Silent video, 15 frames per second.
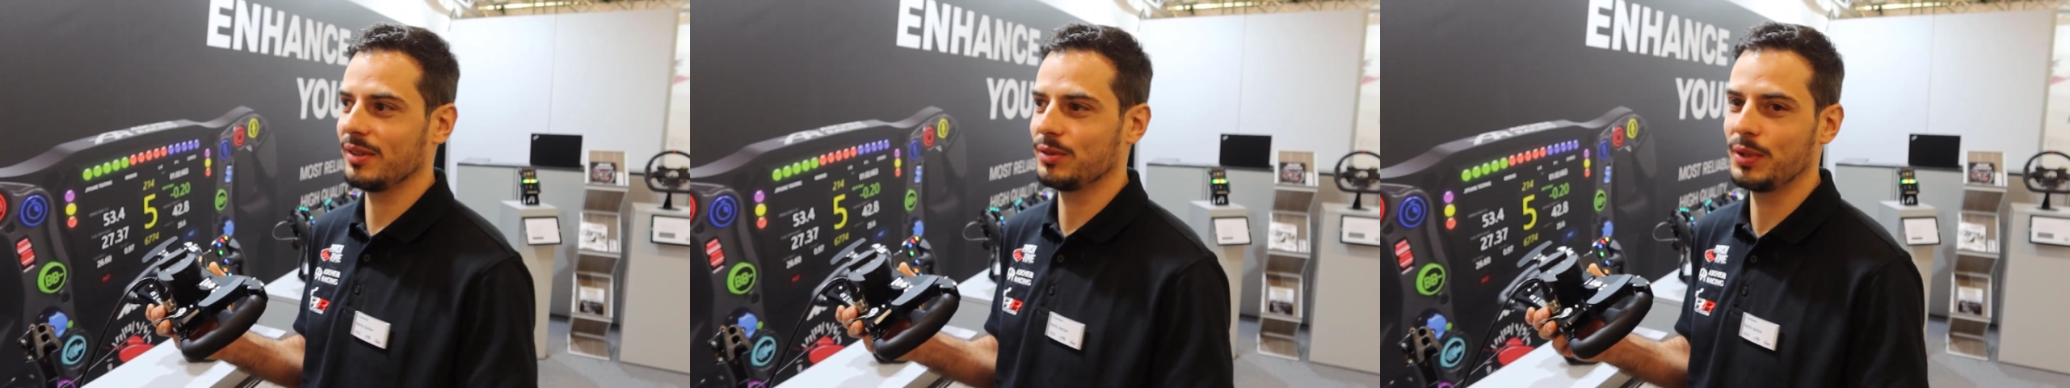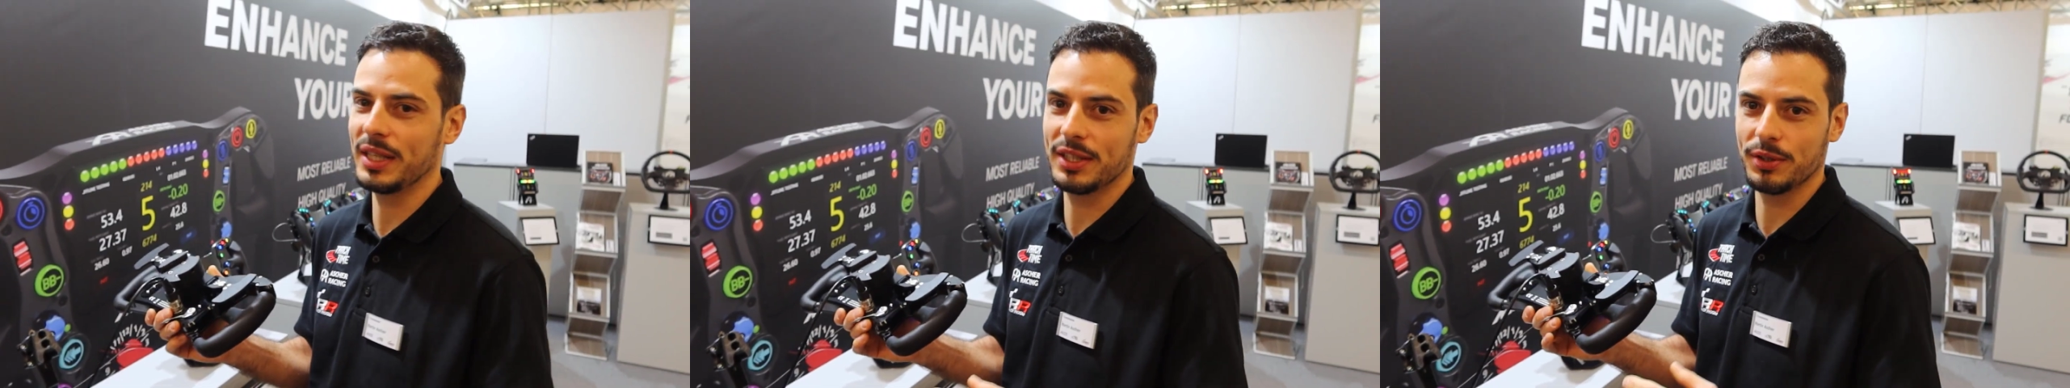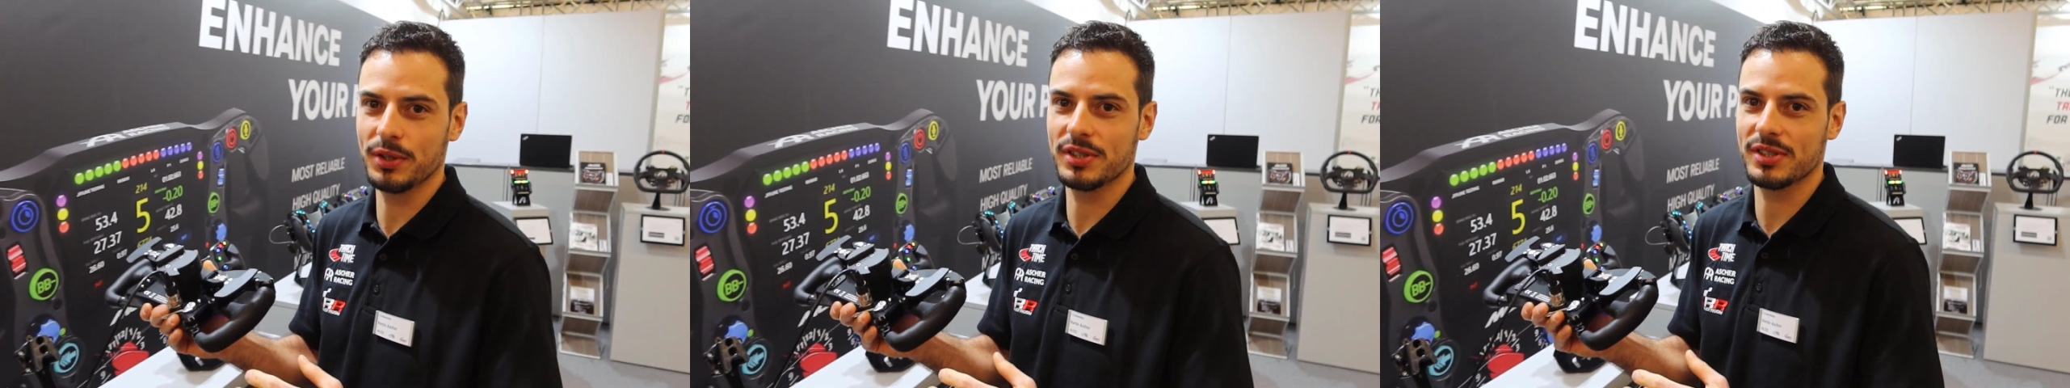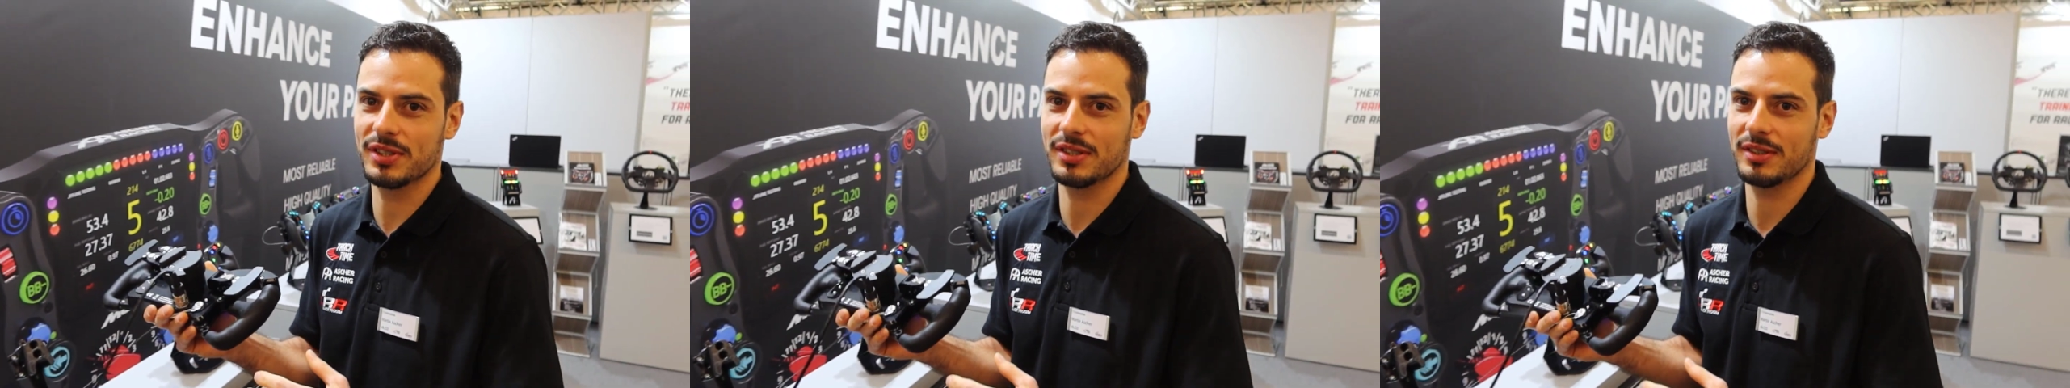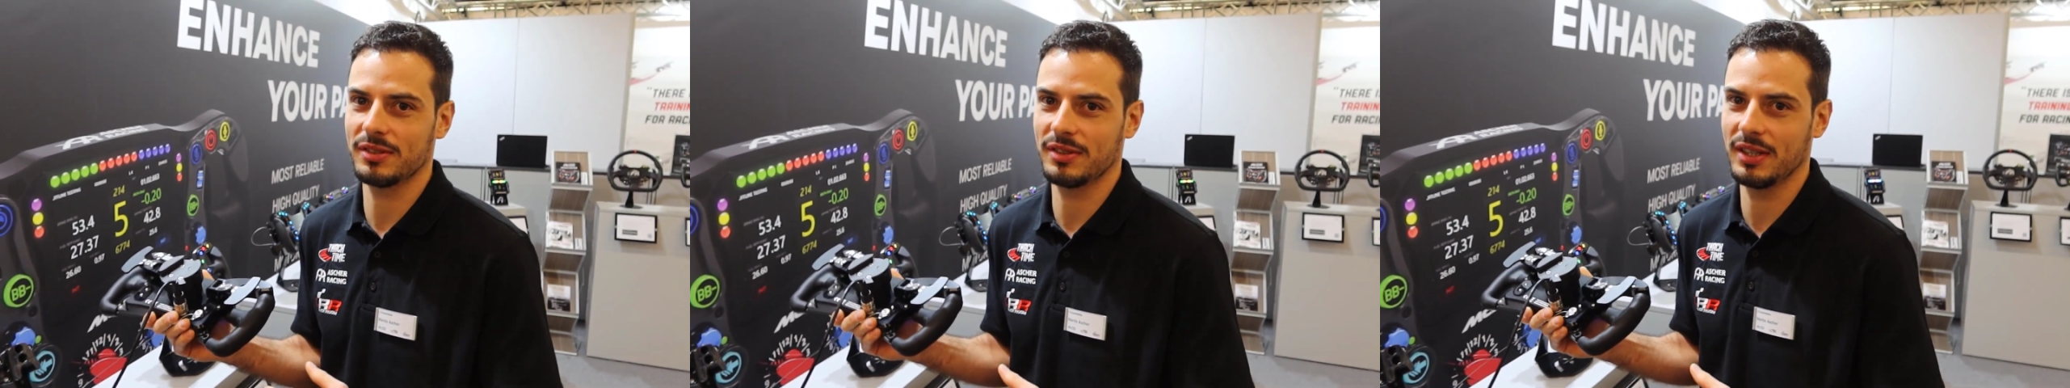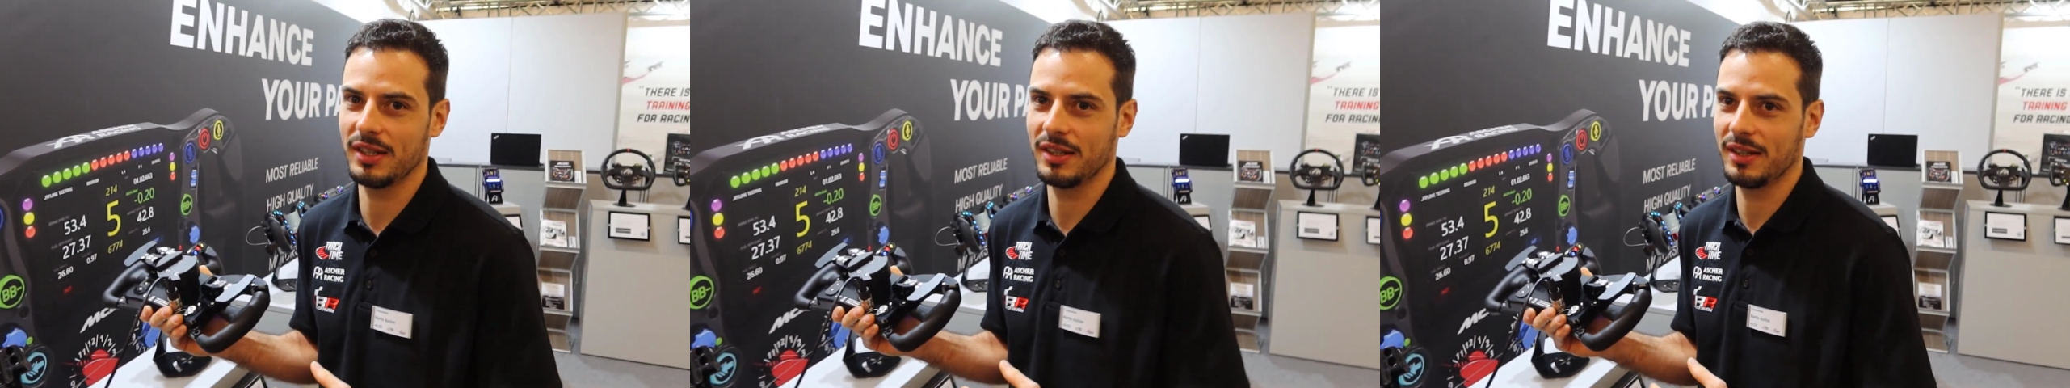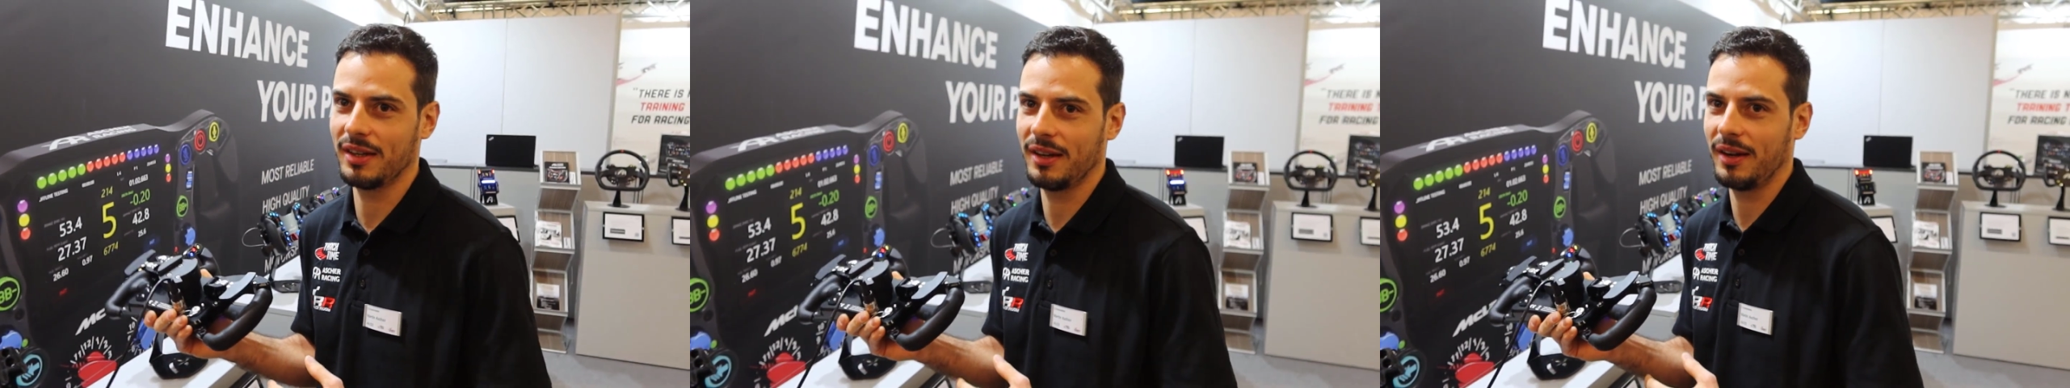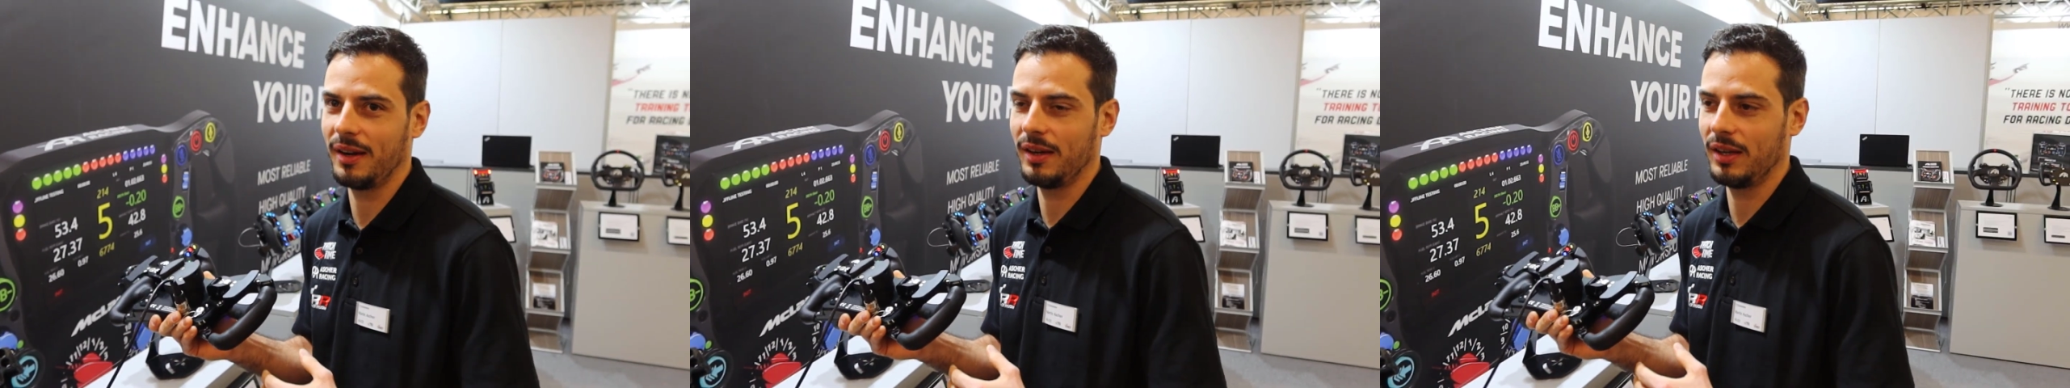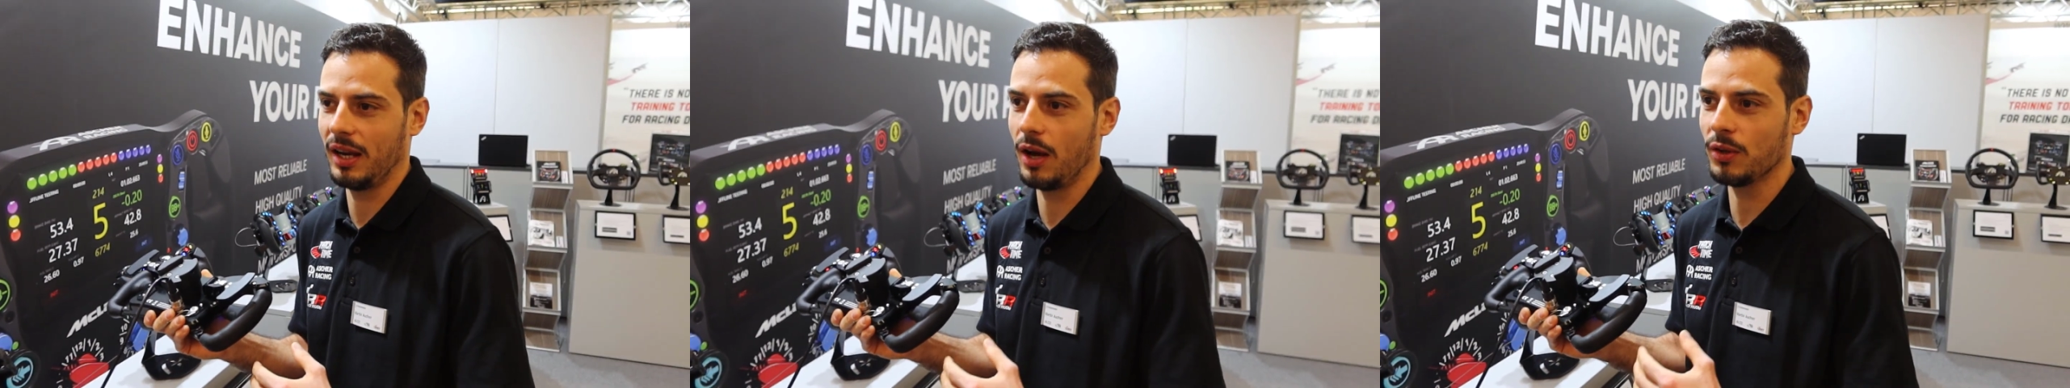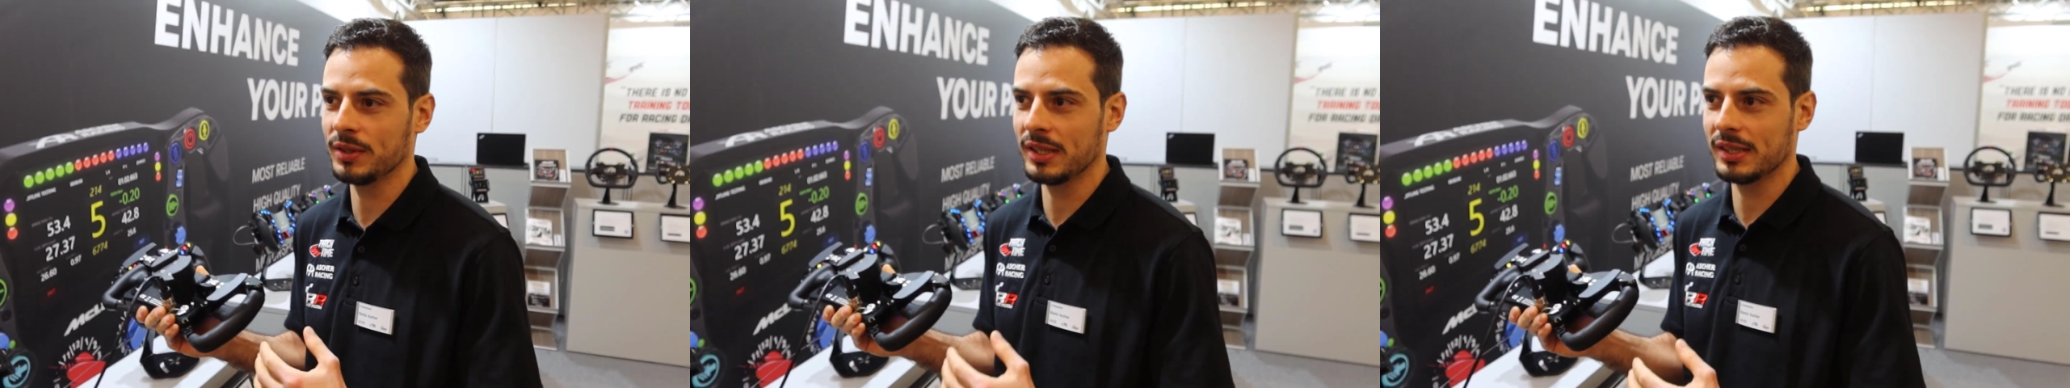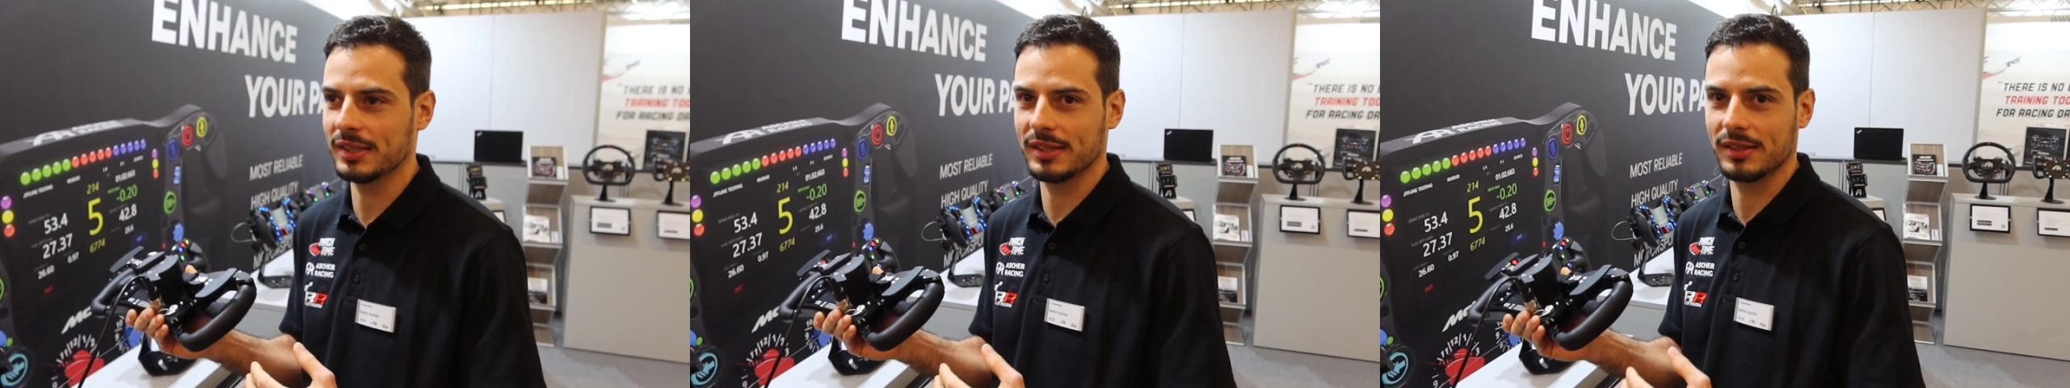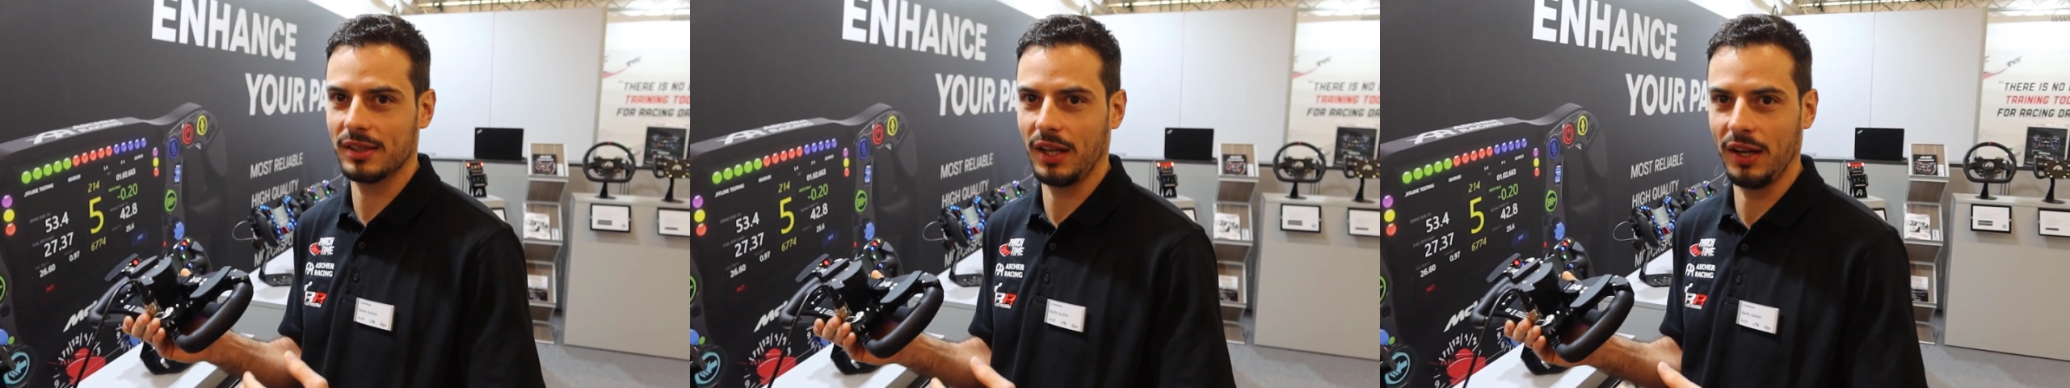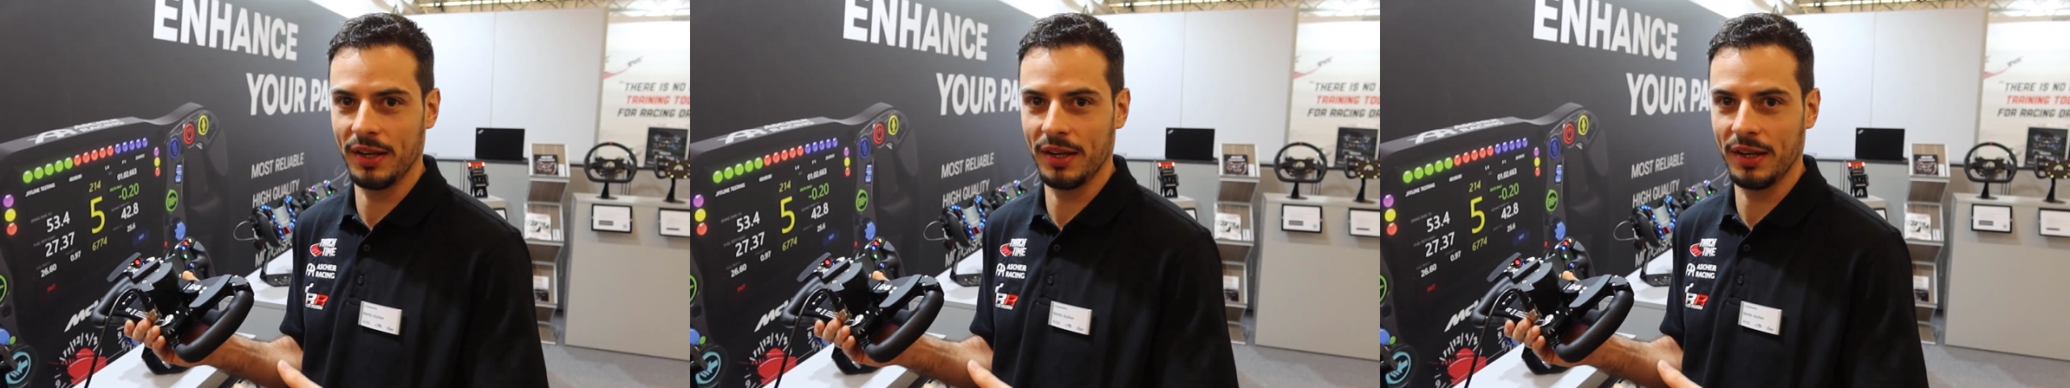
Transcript: reduce the loudness